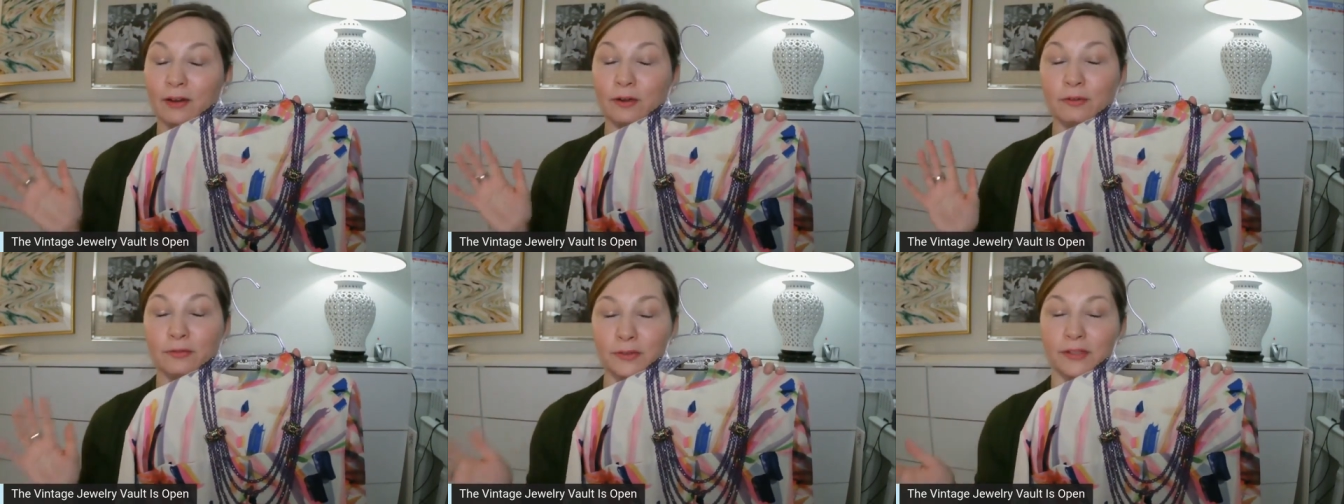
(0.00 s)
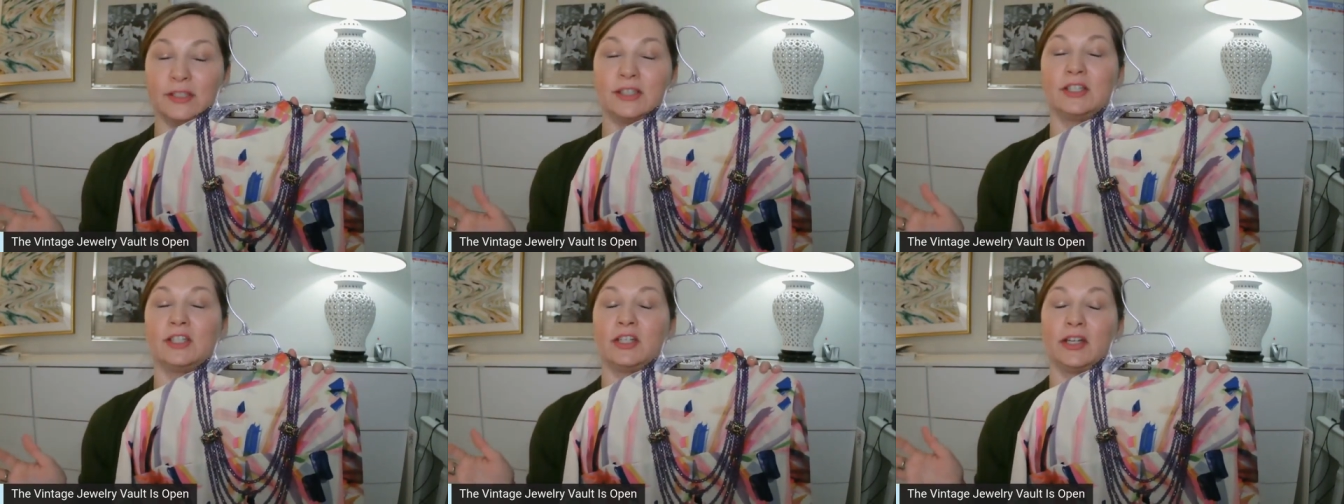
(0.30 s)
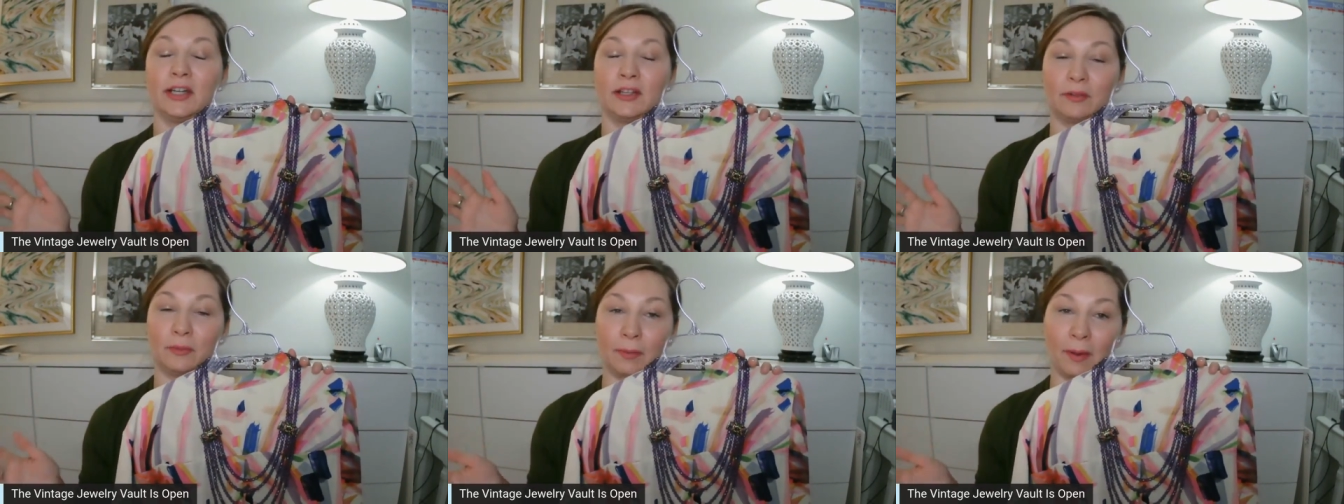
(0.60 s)
of vintage
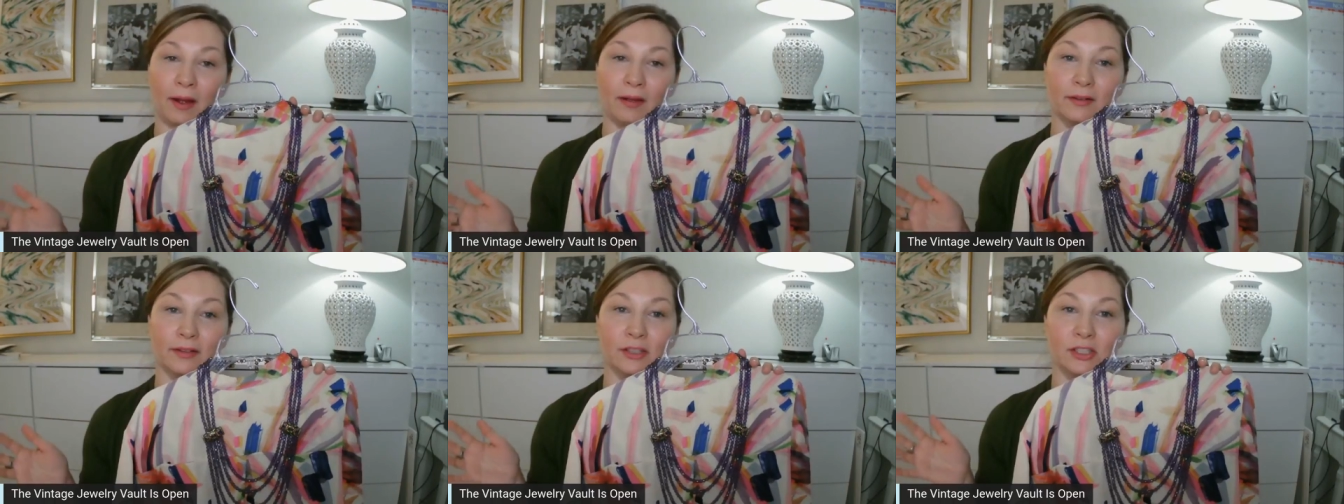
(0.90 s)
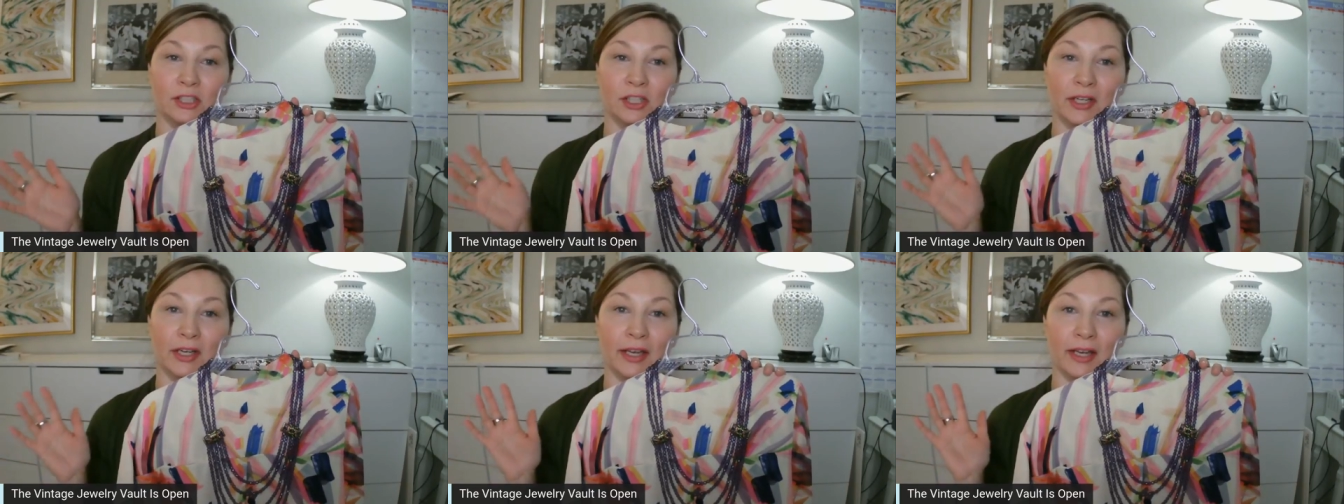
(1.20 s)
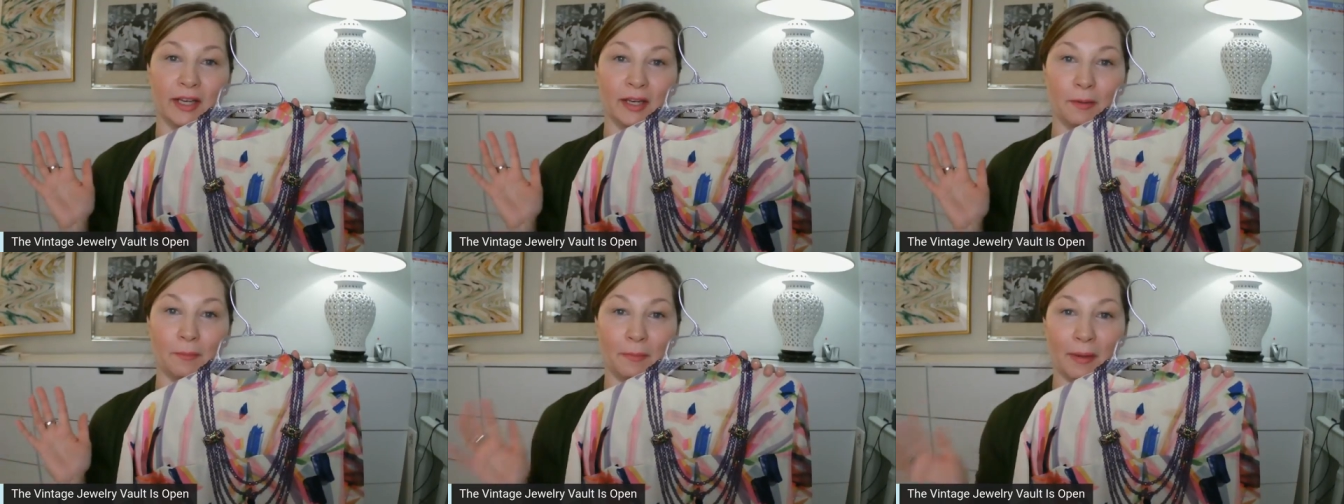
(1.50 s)
Anthropologie
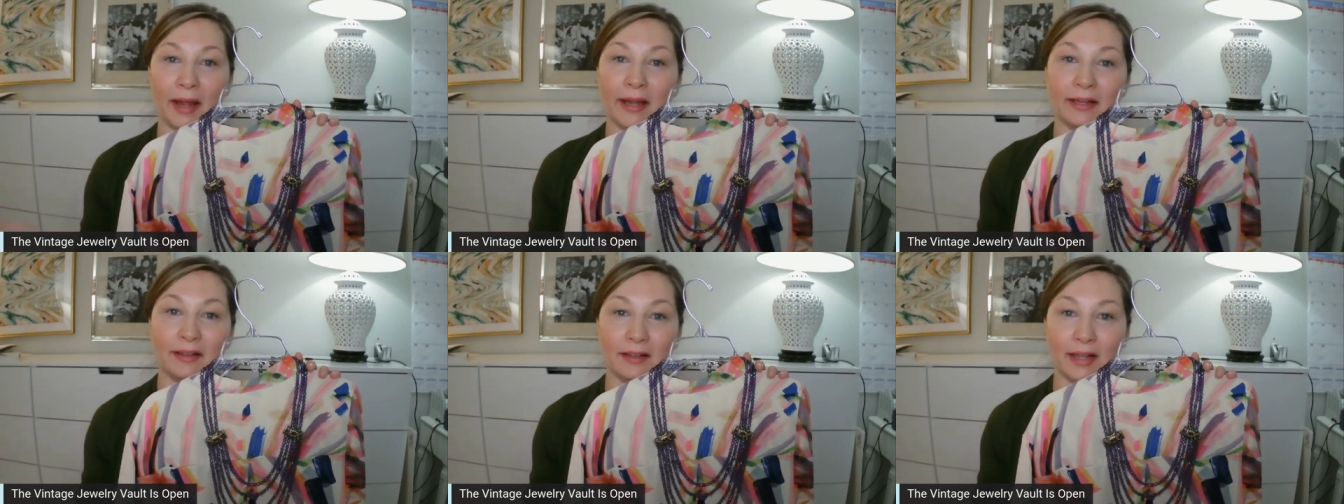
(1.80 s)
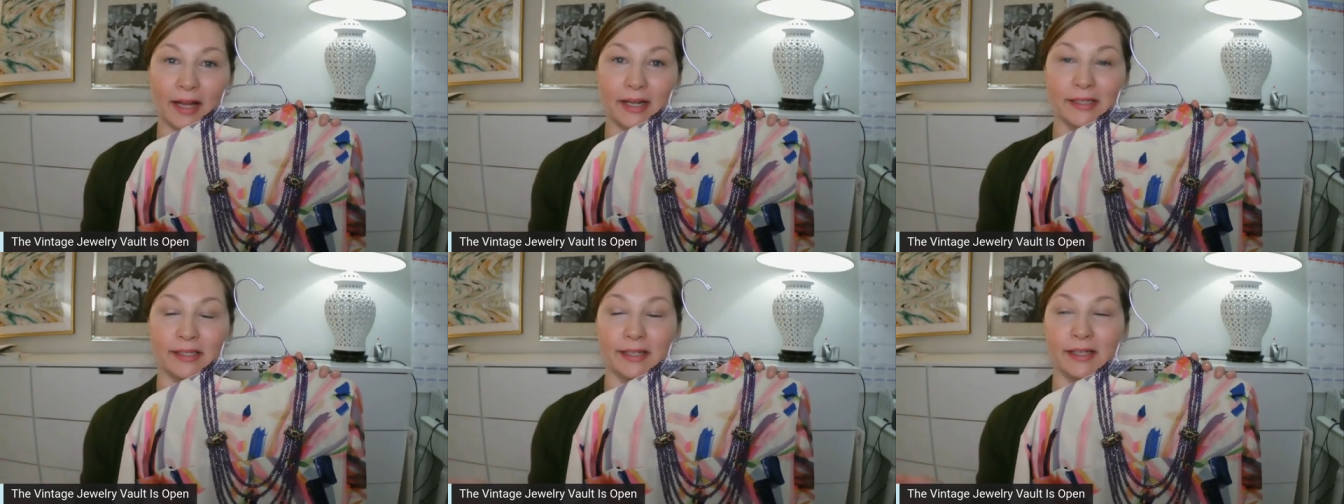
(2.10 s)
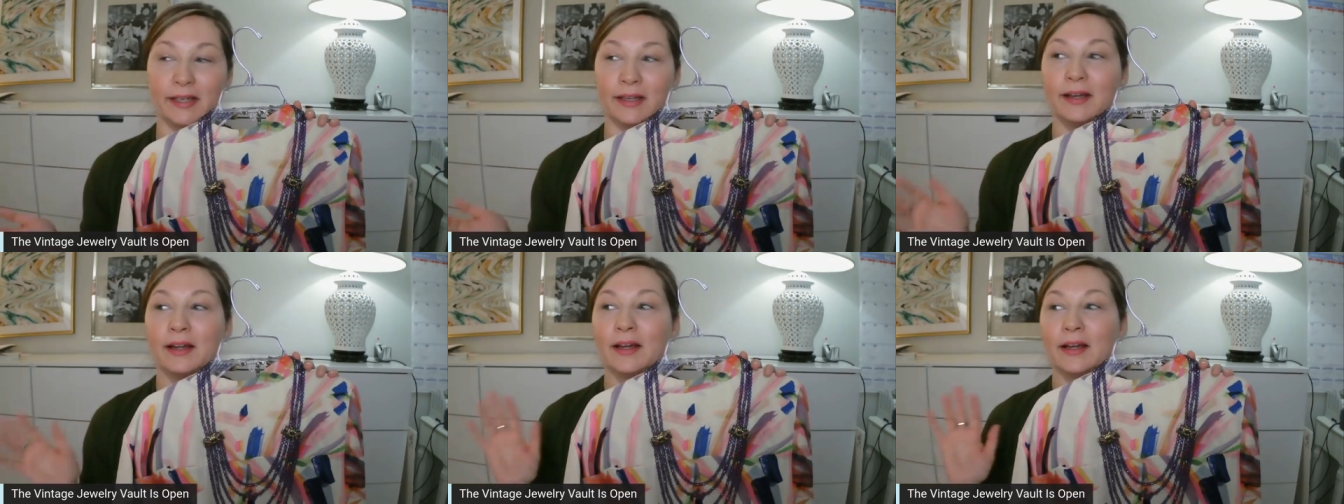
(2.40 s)
in my
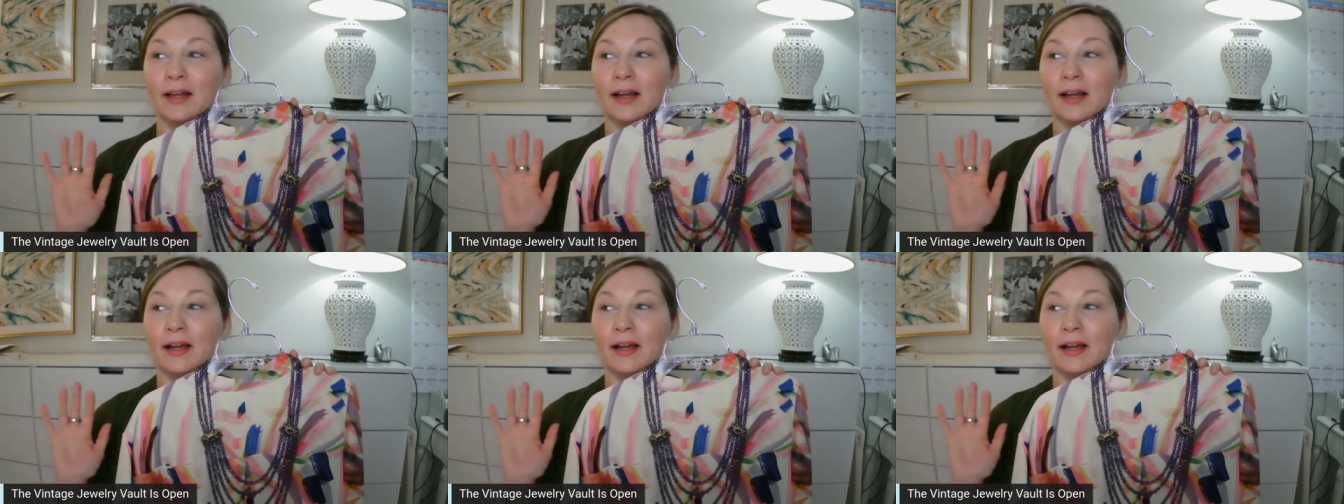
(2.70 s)
closet,